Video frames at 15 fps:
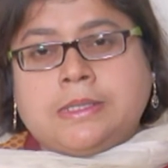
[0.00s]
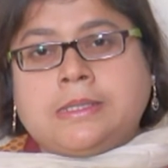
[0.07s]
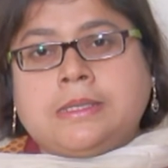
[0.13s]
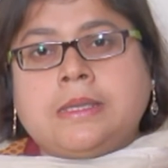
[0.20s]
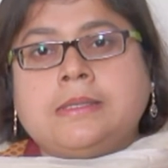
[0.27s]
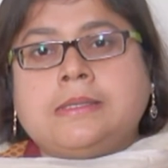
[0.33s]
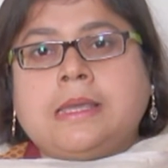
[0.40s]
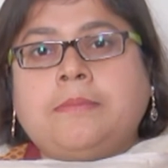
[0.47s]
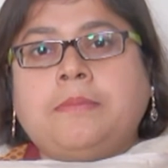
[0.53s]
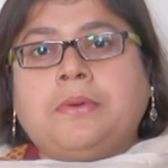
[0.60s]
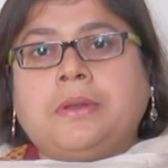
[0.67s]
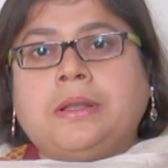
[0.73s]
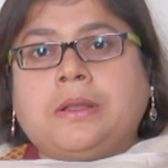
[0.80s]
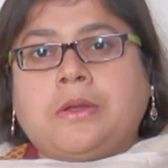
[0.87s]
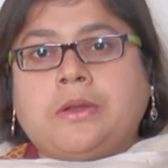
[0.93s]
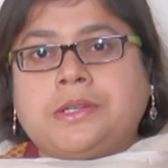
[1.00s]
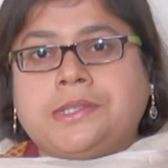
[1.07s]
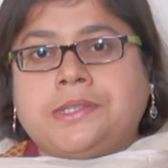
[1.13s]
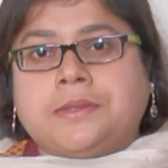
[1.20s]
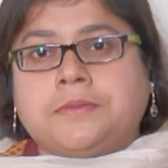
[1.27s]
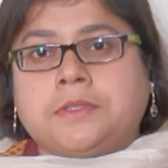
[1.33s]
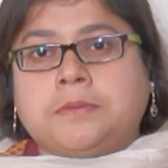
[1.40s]
Some oral
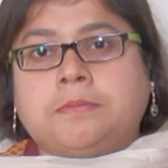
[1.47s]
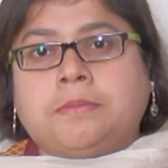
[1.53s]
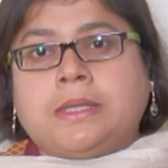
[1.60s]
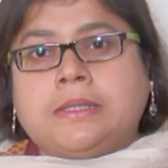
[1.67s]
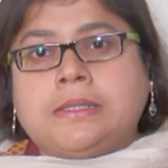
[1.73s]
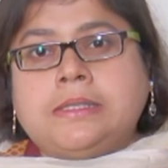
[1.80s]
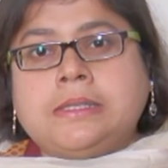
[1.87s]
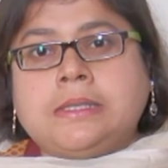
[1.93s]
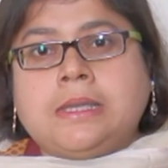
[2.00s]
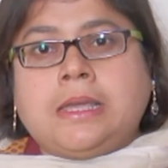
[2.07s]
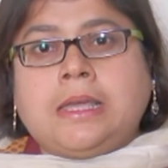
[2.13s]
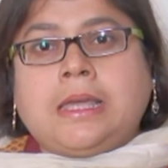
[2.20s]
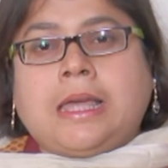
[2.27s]
contraceptive pills,